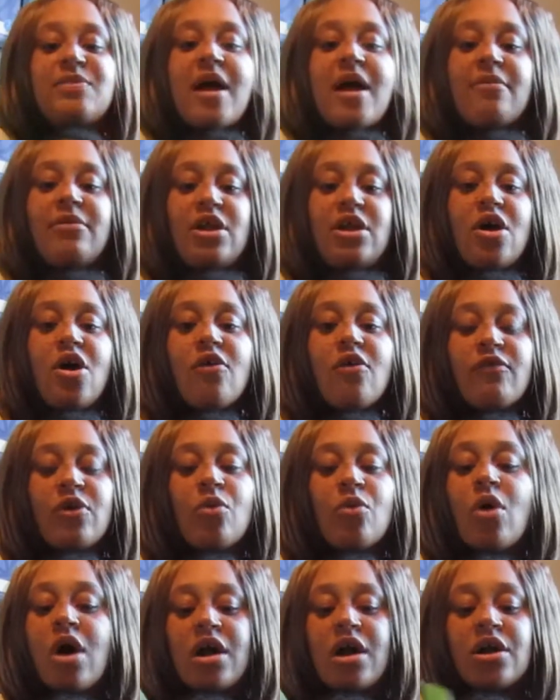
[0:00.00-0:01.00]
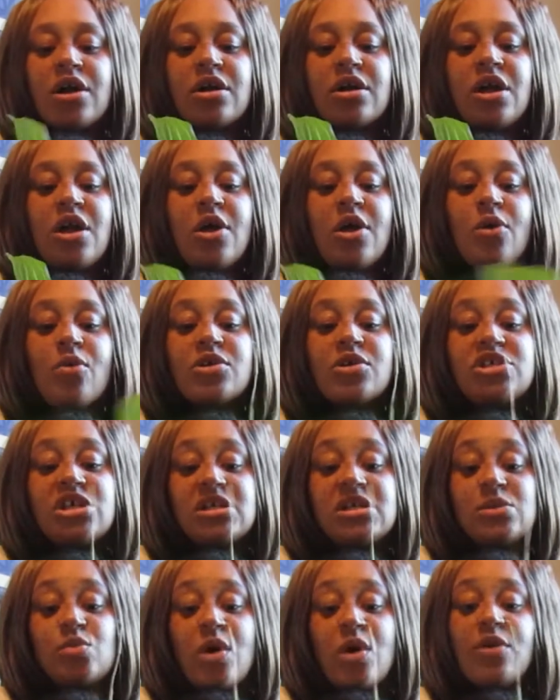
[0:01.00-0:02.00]
probably overwatered, which
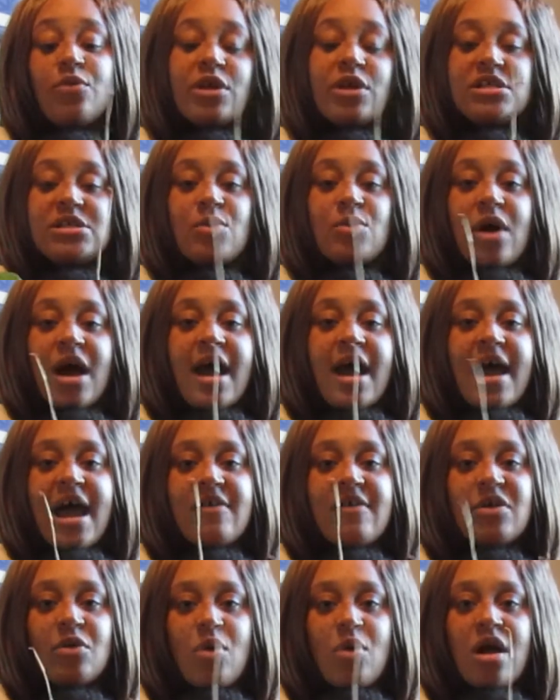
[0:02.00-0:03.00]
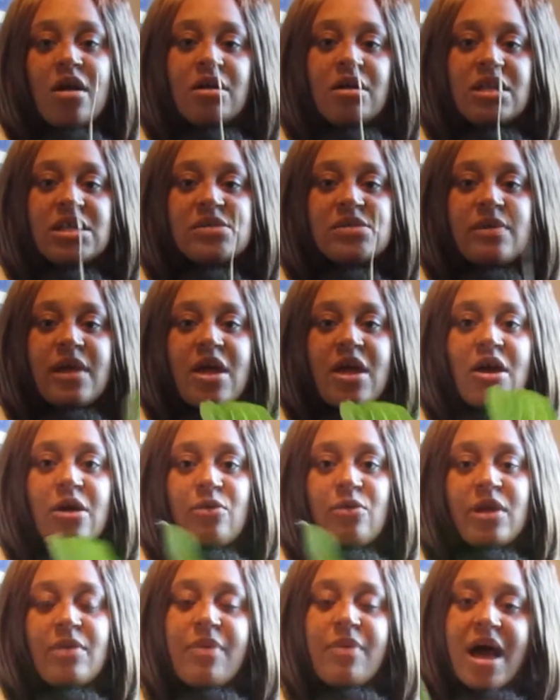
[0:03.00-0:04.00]
is one reason why I haven't watered this plant or
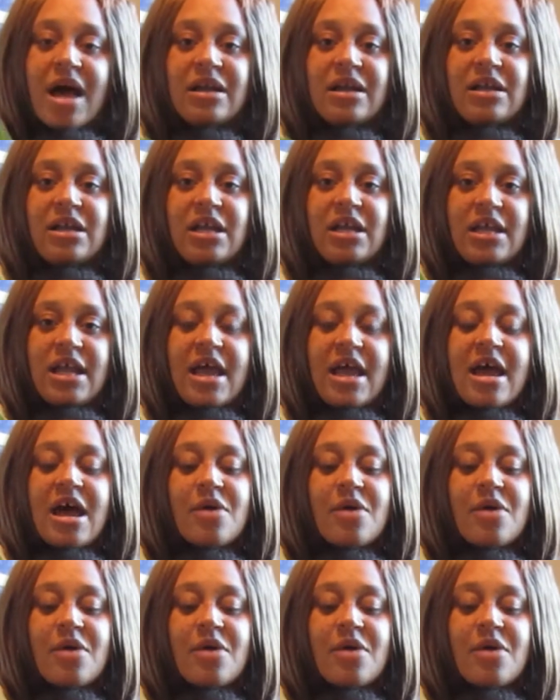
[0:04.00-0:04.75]
repotted it yet.